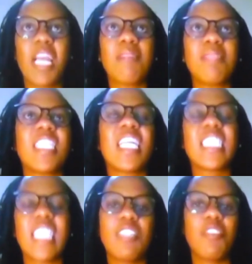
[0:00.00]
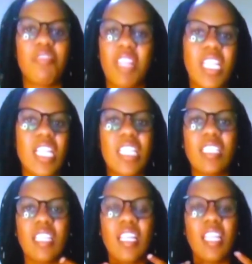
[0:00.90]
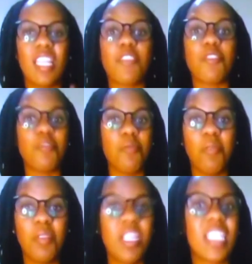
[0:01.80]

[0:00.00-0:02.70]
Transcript: becomes a test of the things that you know.